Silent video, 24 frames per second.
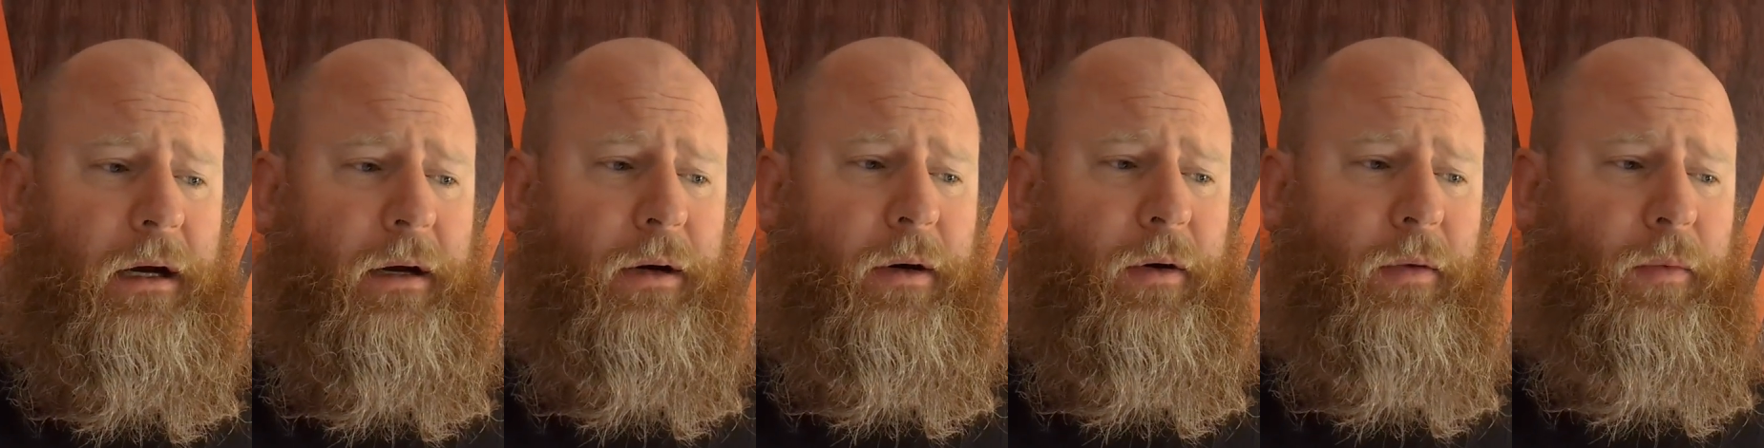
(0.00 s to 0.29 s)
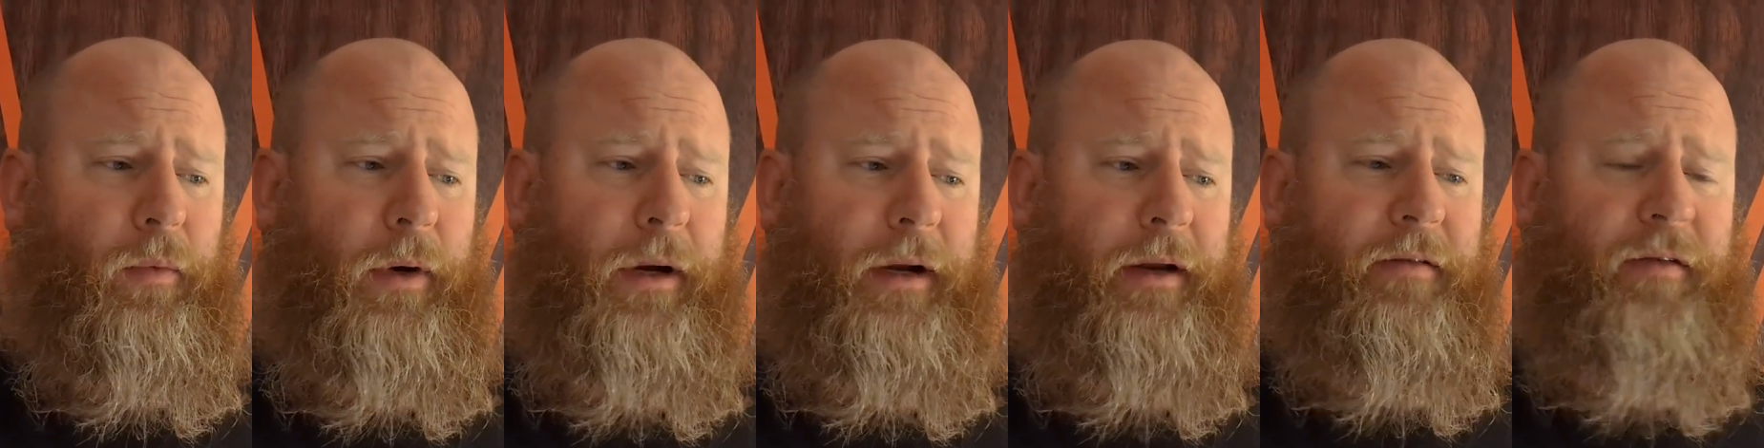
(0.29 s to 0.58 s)

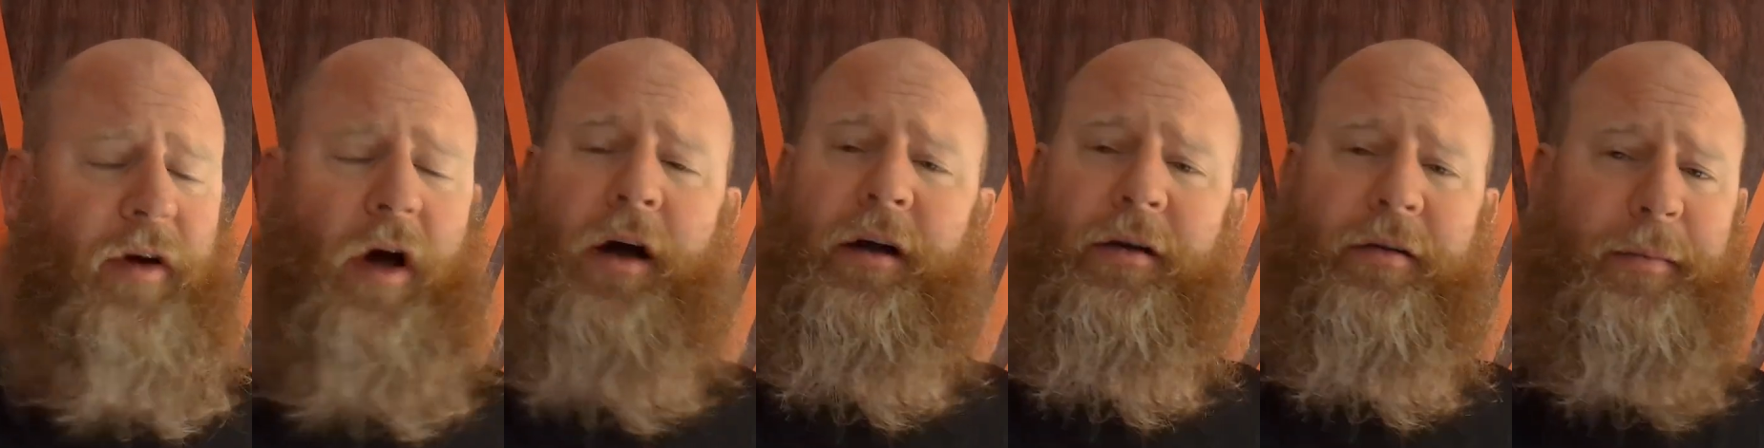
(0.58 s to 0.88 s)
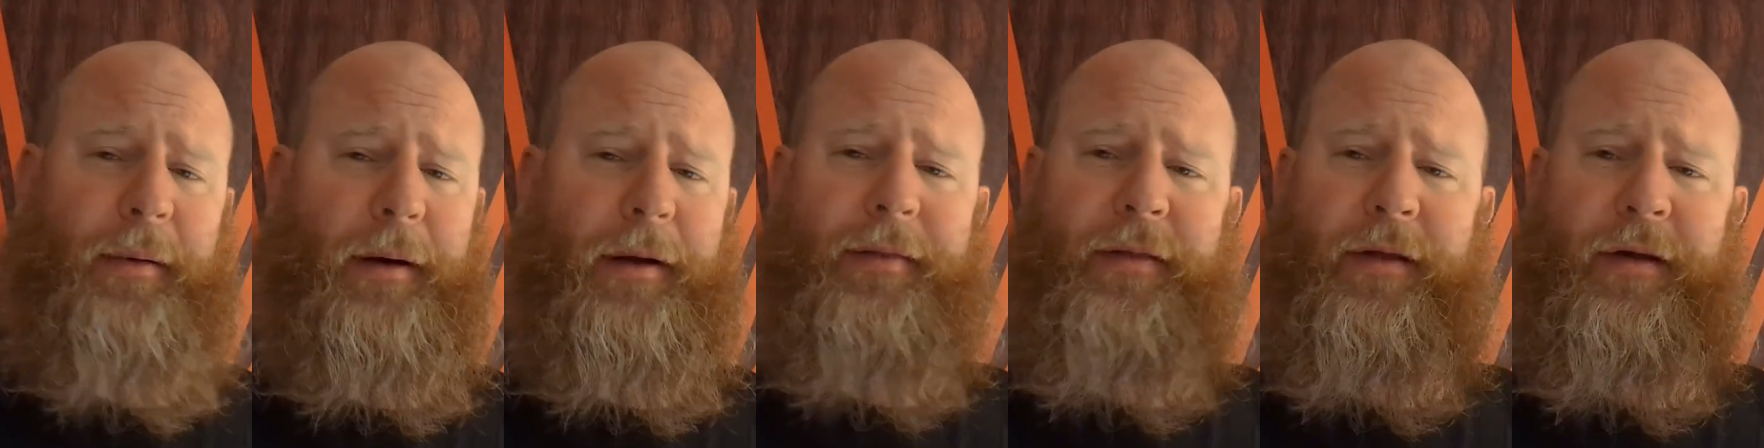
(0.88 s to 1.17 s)
We talked
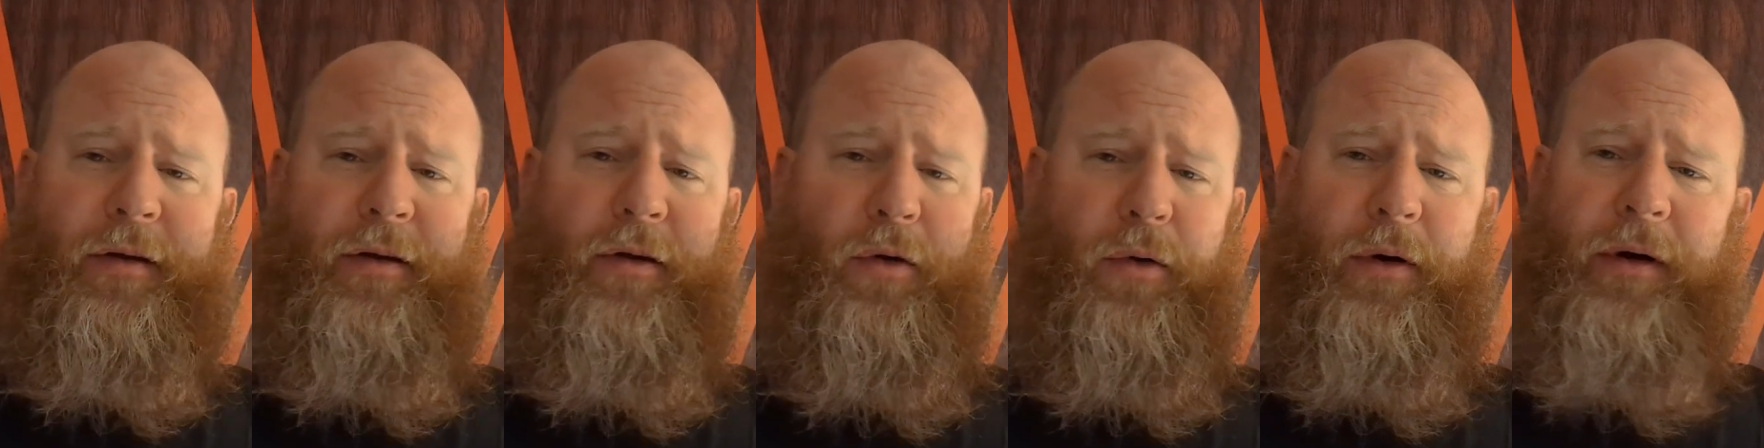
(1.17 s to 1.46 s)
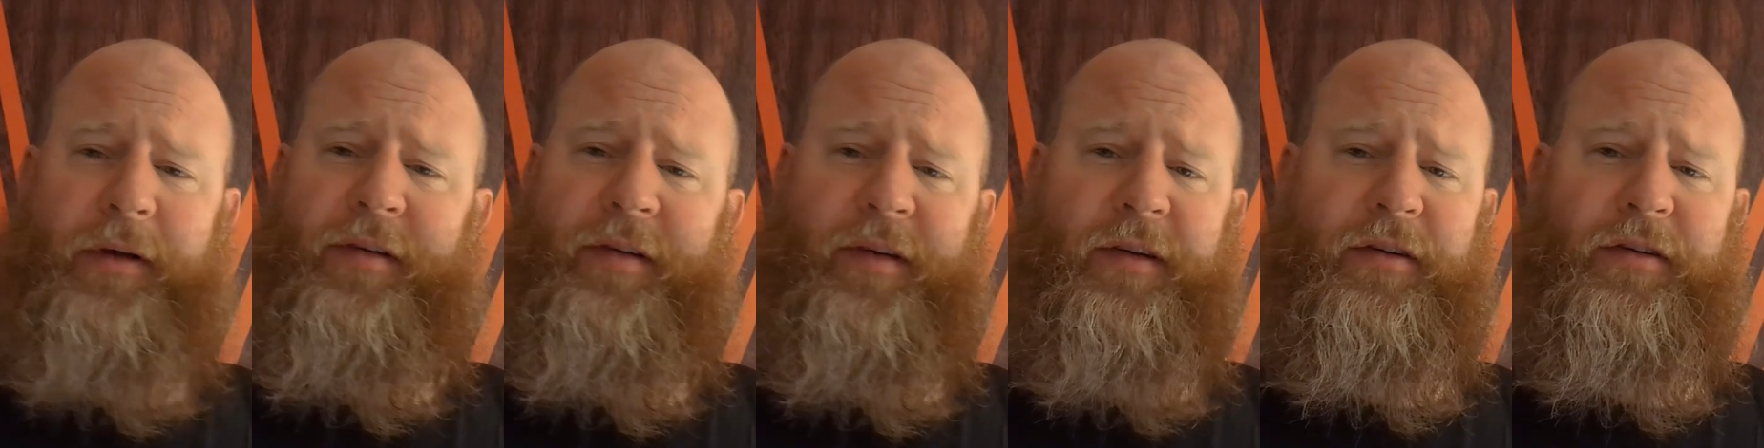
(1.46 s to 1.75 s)
about the
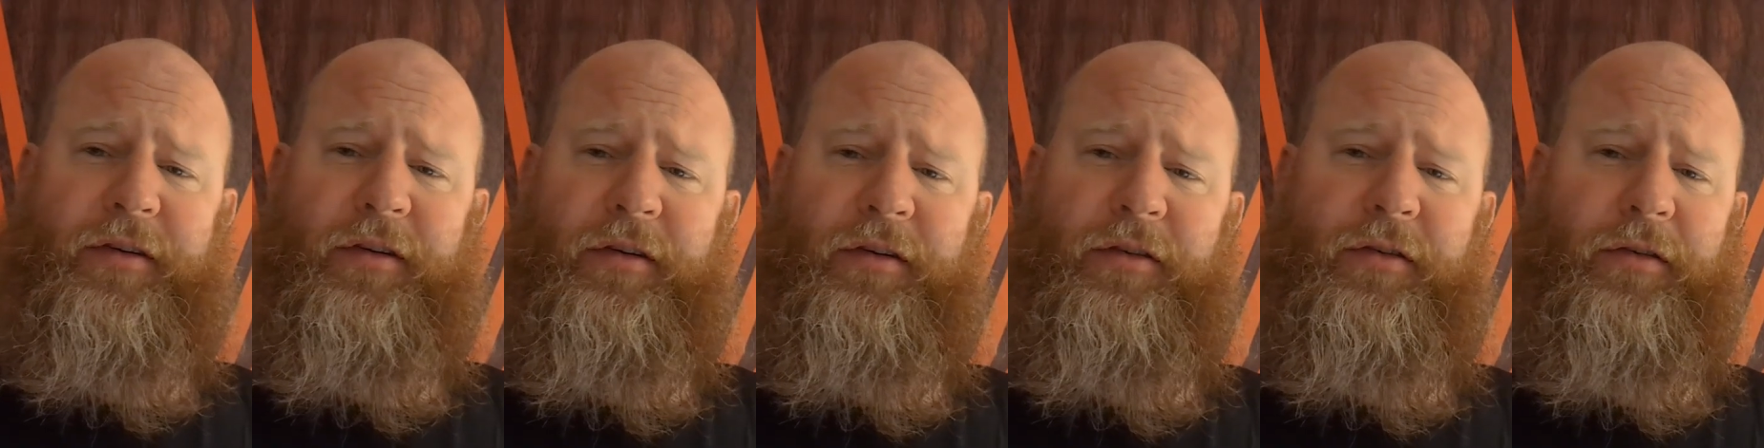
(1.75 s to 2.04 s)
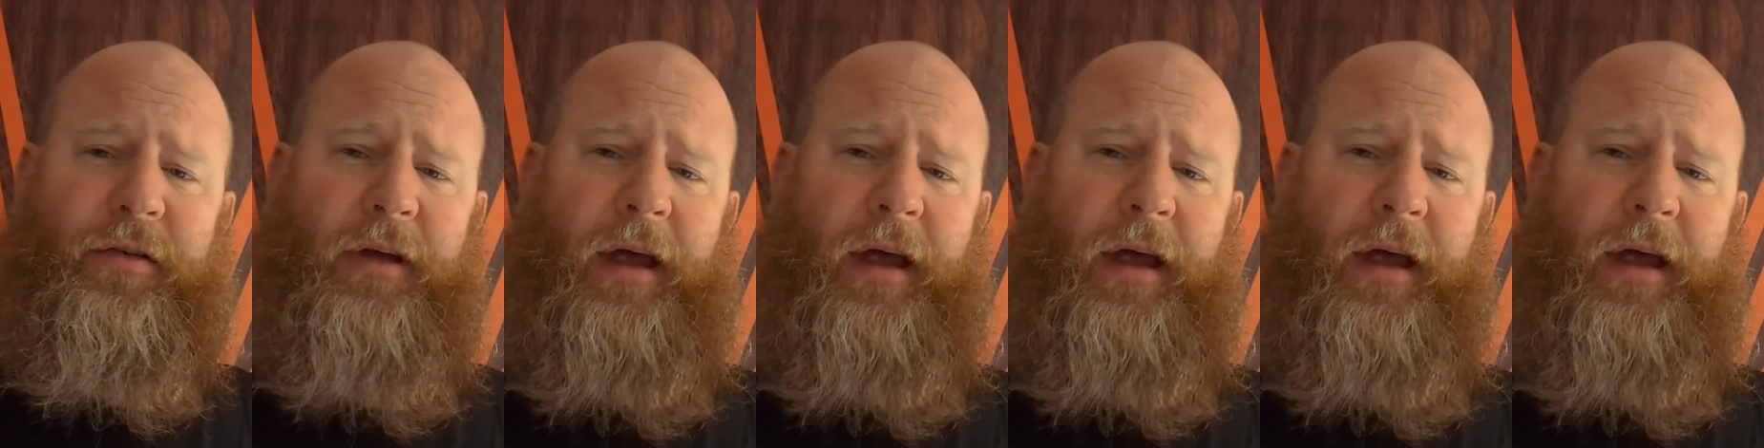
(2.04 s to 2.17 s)
noise issues,